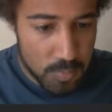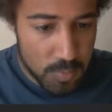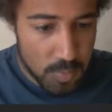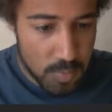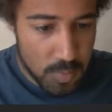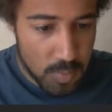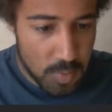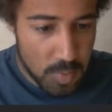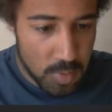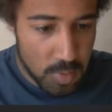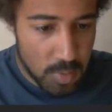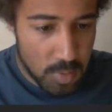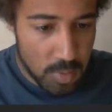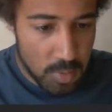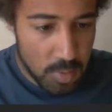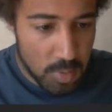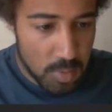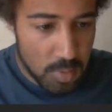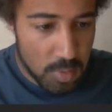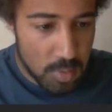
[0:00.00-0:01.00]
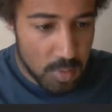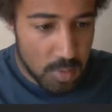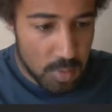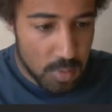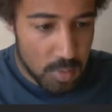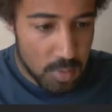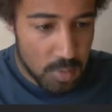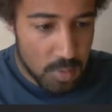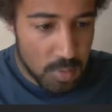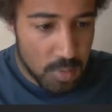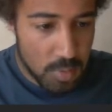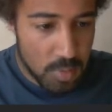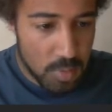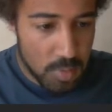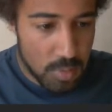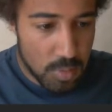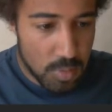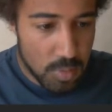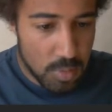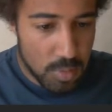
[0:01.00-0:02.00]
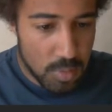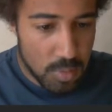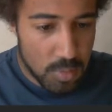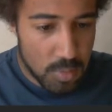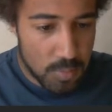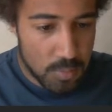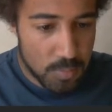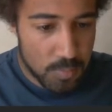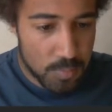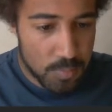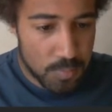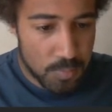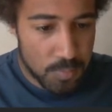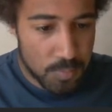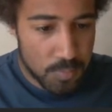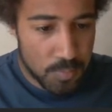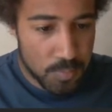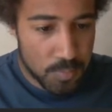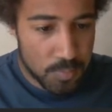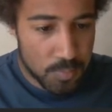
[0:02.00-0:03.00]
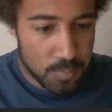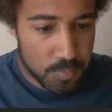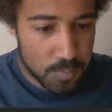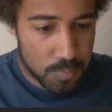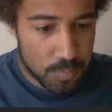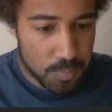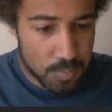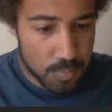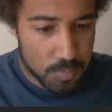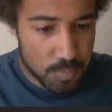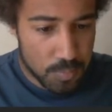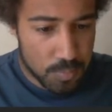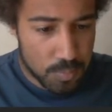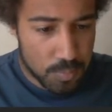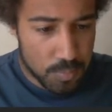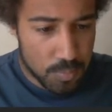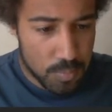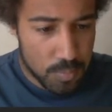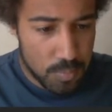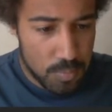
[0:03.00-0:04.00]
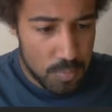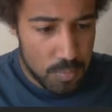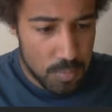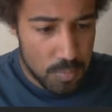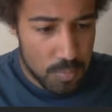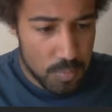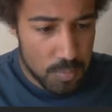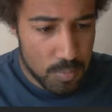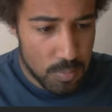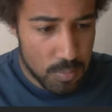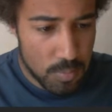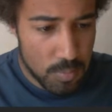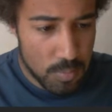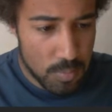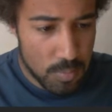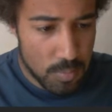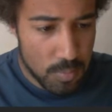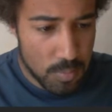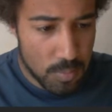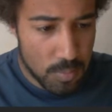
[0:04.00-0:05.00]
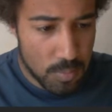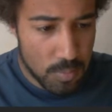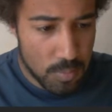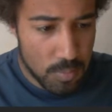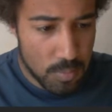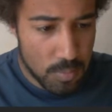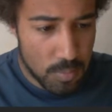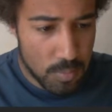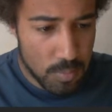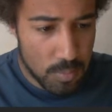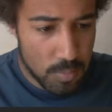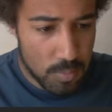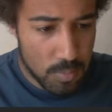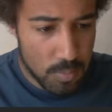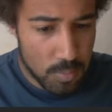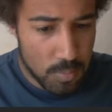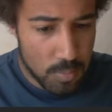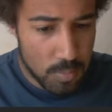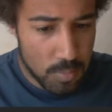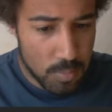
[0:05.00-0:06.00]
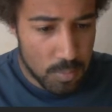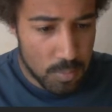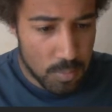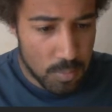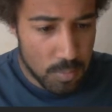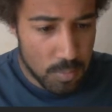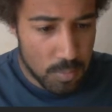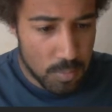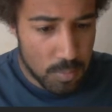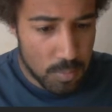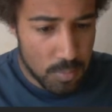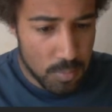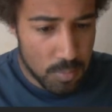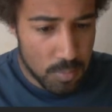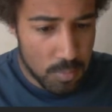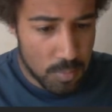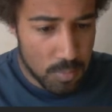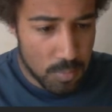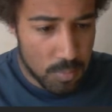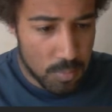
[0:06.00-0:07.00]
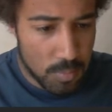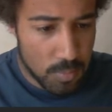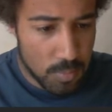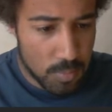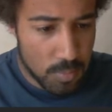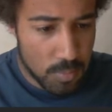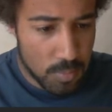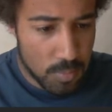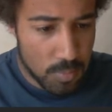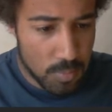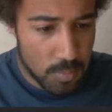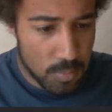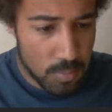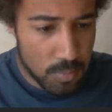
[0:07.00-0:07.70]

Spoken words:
No one is speaking in this clip.